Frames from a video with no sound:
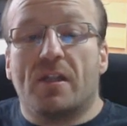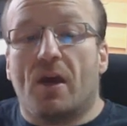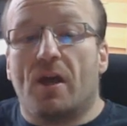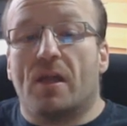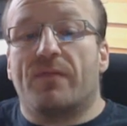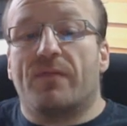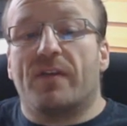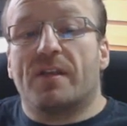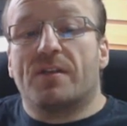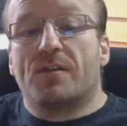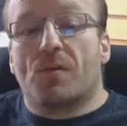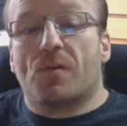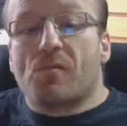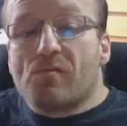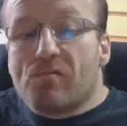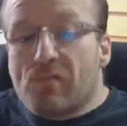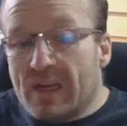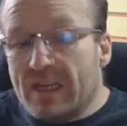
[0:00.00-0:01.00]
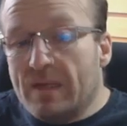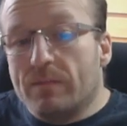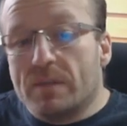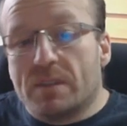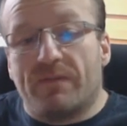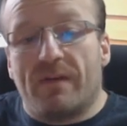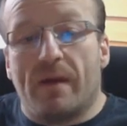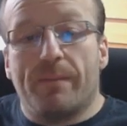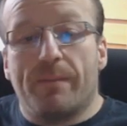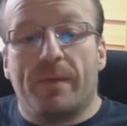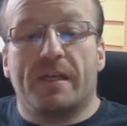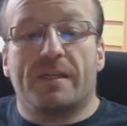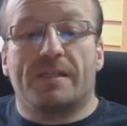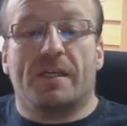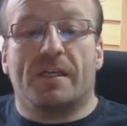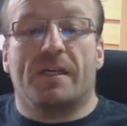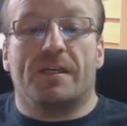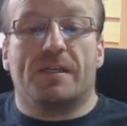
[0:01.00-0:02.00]
life into the reams of
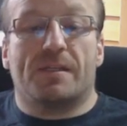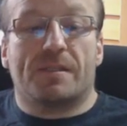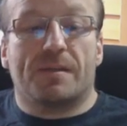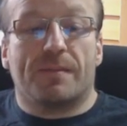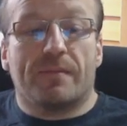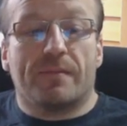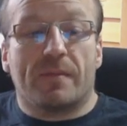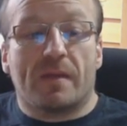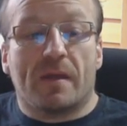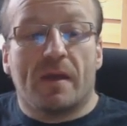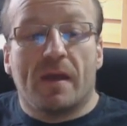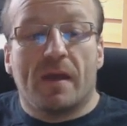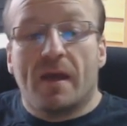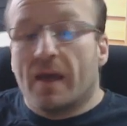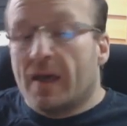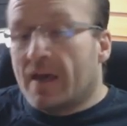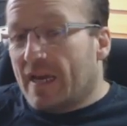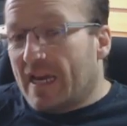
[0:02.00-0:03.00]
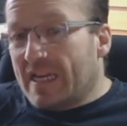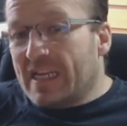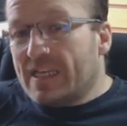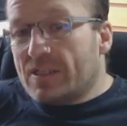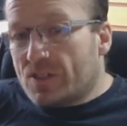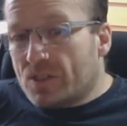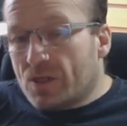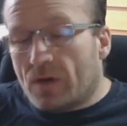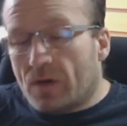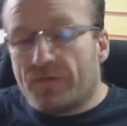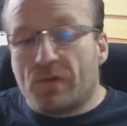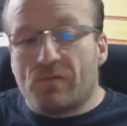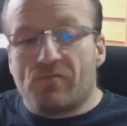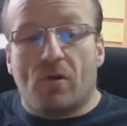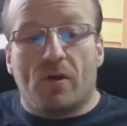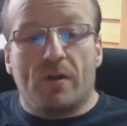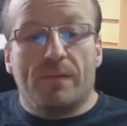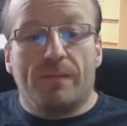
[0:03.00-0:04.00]
NPCs. It is tough
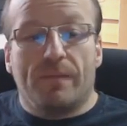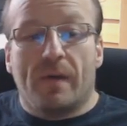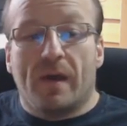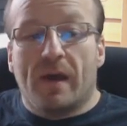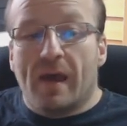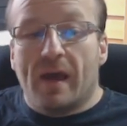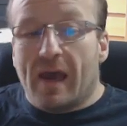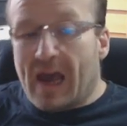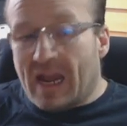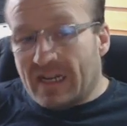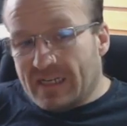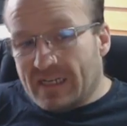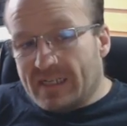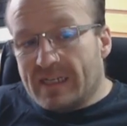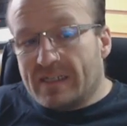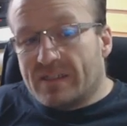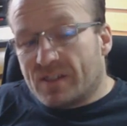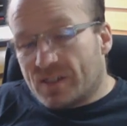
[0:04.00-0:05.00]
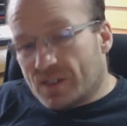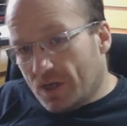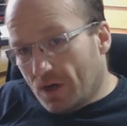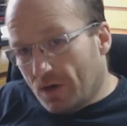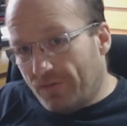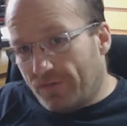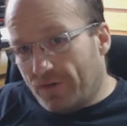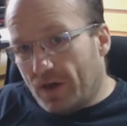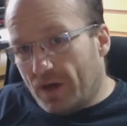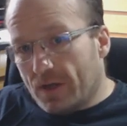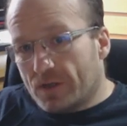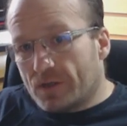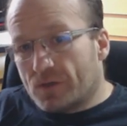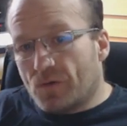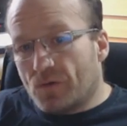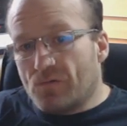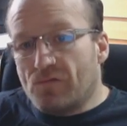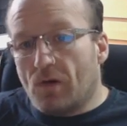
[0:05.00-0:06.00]
to run, and it is tougher
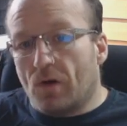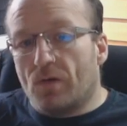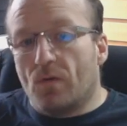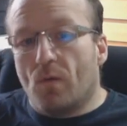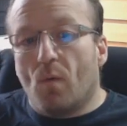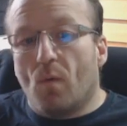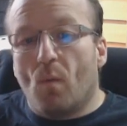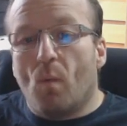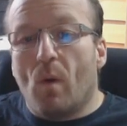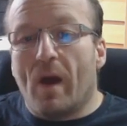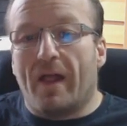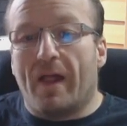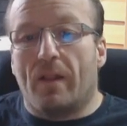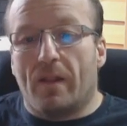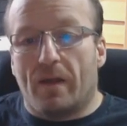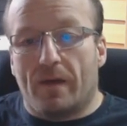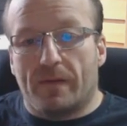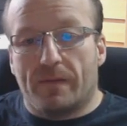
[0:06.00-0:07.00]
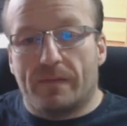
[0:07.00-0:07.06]
to run well.